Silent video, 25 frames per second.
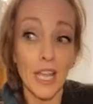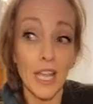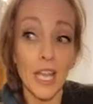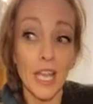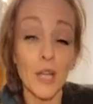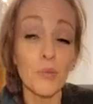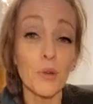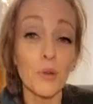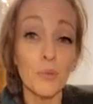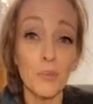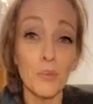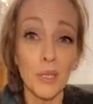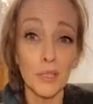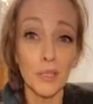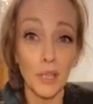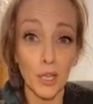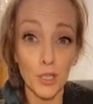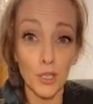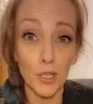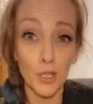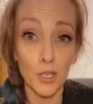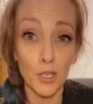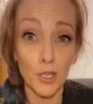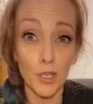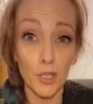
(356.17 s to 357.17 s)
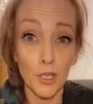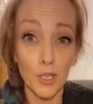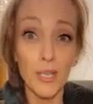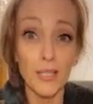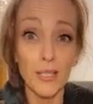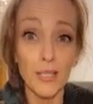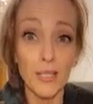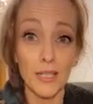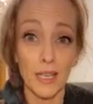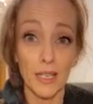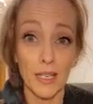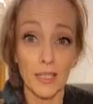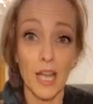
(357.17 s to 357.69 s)
And it would be like 2
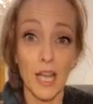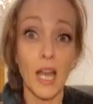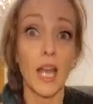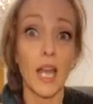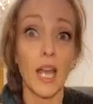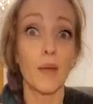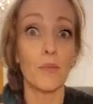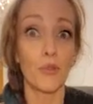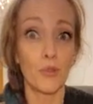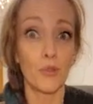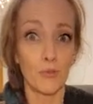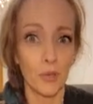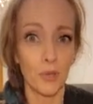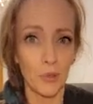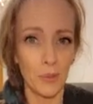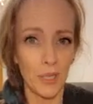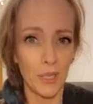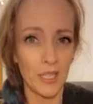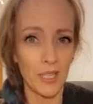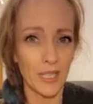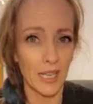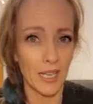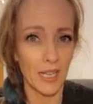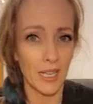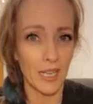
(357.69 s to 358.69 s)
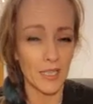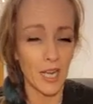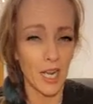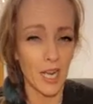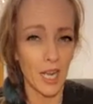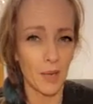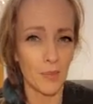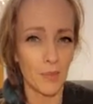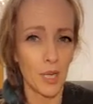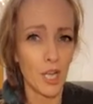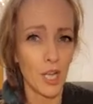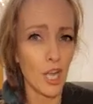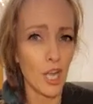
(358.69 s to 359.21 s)
weeks at a time, 3 weeks at a
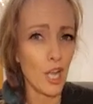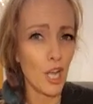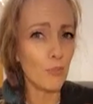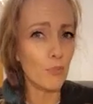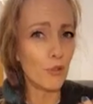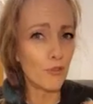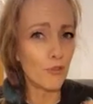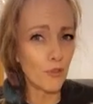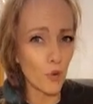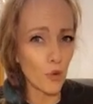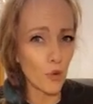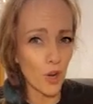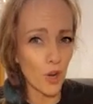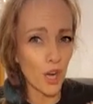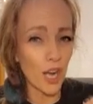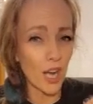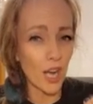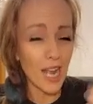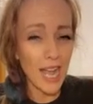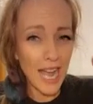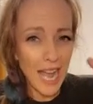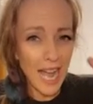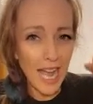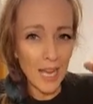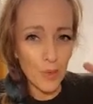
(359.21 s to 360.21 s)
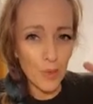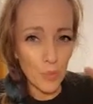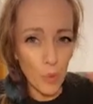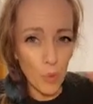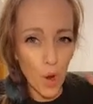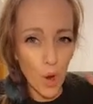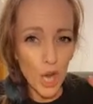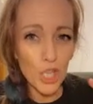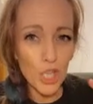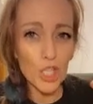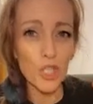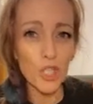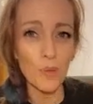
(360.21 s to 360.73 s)
time before I'd
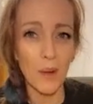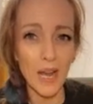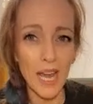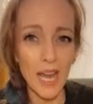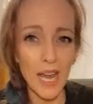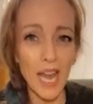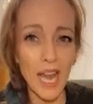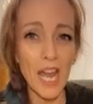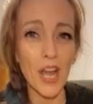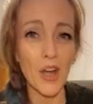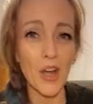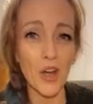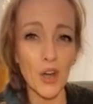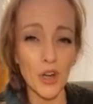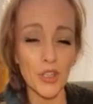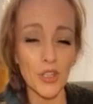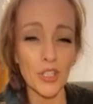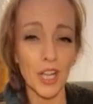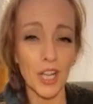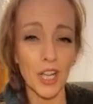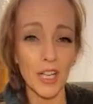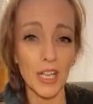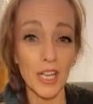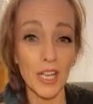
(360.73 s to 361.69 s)
washed my hair or done